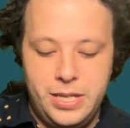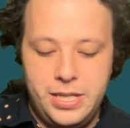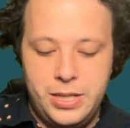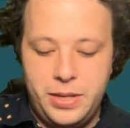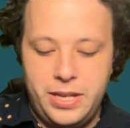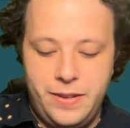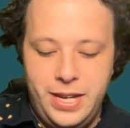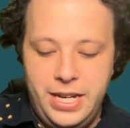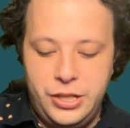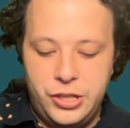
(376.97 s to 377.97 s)
So we have
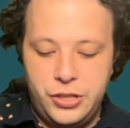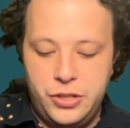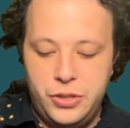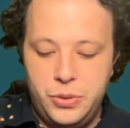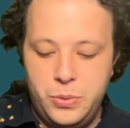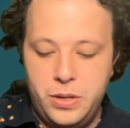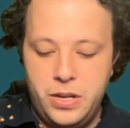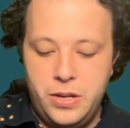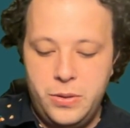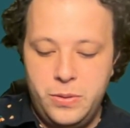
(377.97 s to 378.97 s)
H two
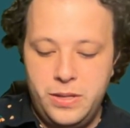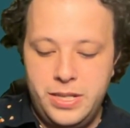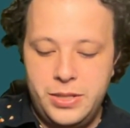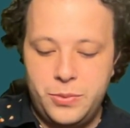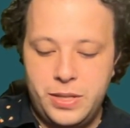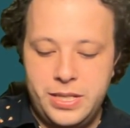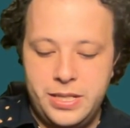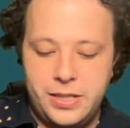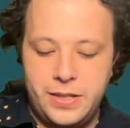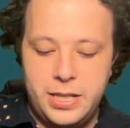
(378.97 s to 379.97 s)
O is what is
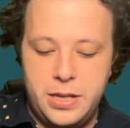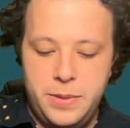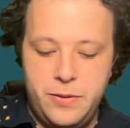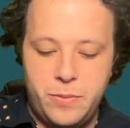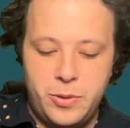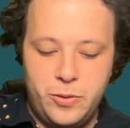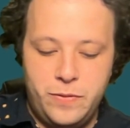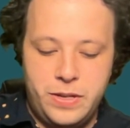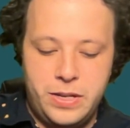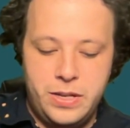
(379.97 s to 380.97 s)
going to be
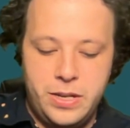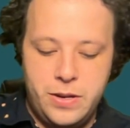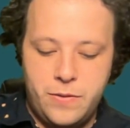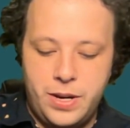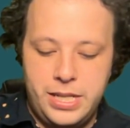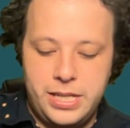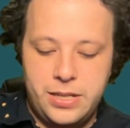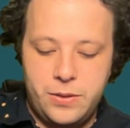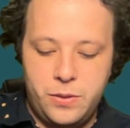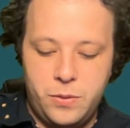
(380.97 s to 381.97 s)
removed, right?
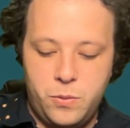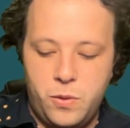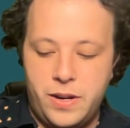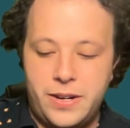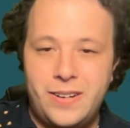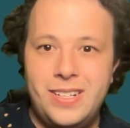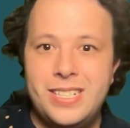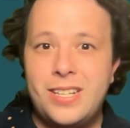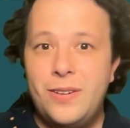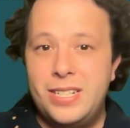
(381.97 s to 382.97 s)
So the water is
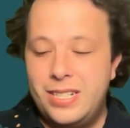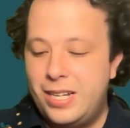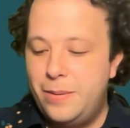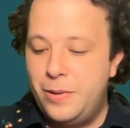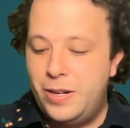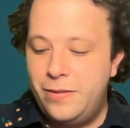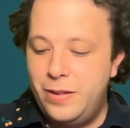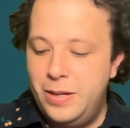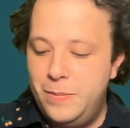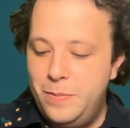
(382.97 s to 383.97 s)
going to come off
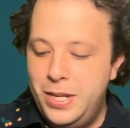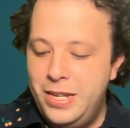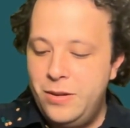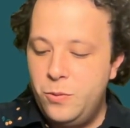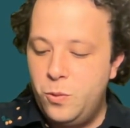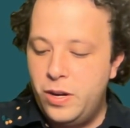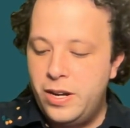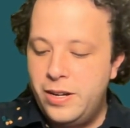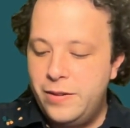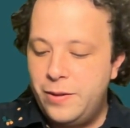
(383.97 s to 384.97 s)
and be one
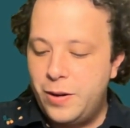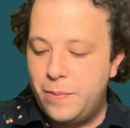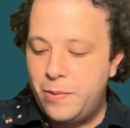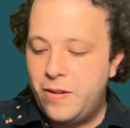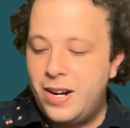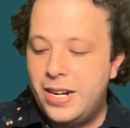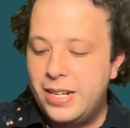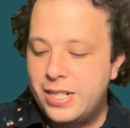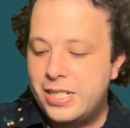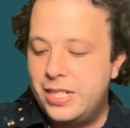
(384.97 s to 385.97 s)
of our
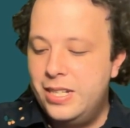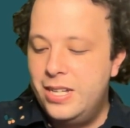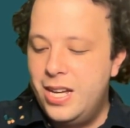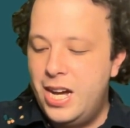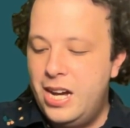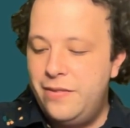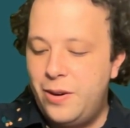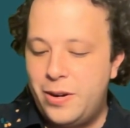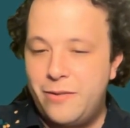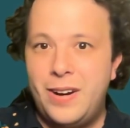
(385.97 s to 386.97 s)
products of
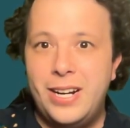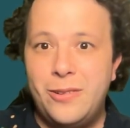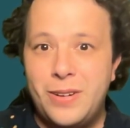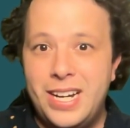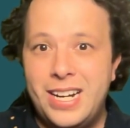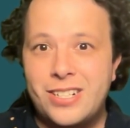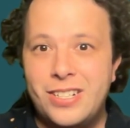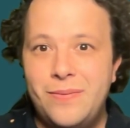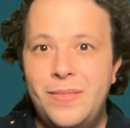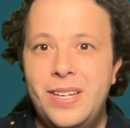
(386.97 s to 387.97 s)
our final reaction.